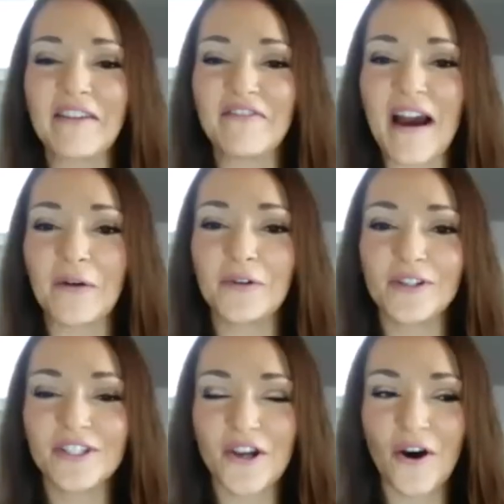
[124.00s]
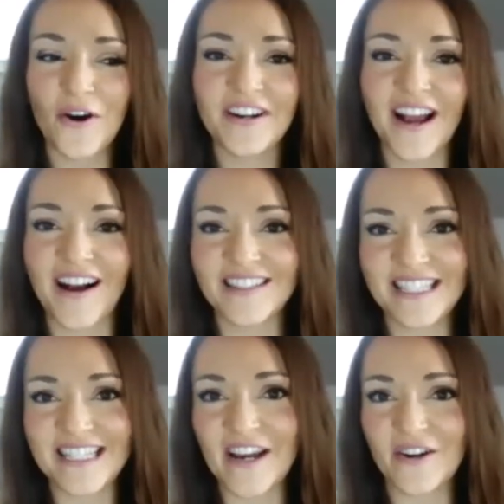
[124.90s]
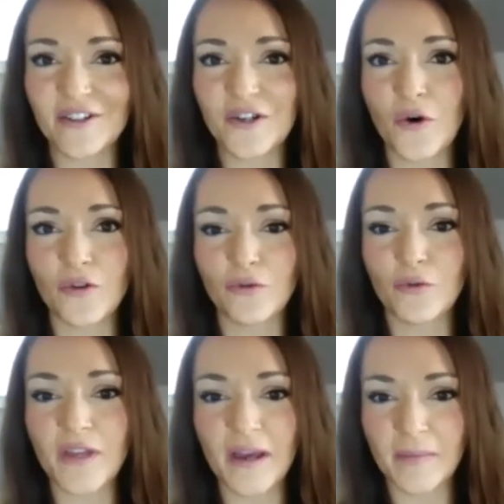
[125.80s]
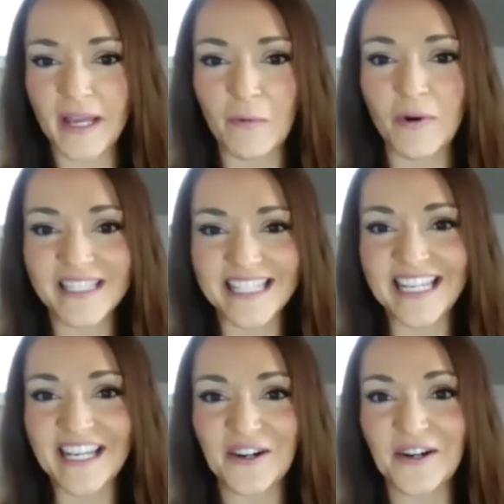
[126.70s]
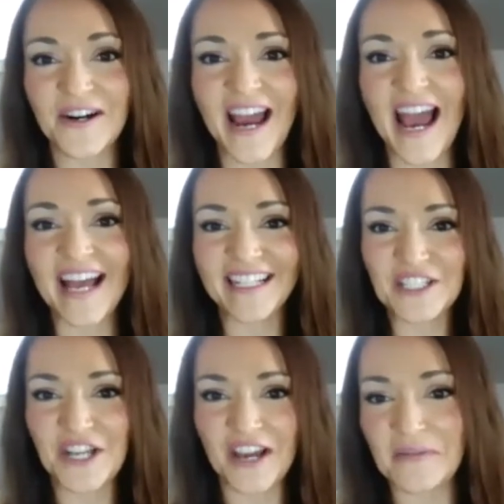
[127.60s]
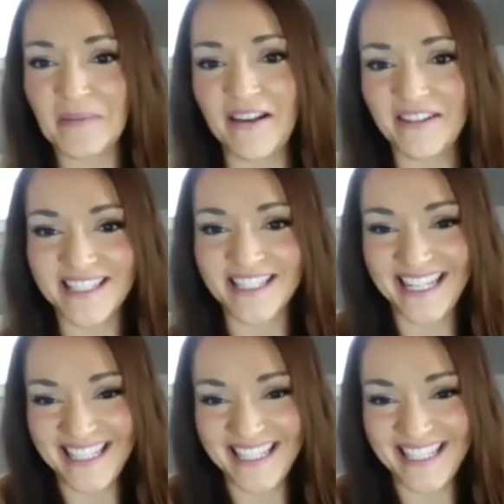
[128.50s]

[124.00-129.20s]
founder's card concierge go through them like once a year and check the balances.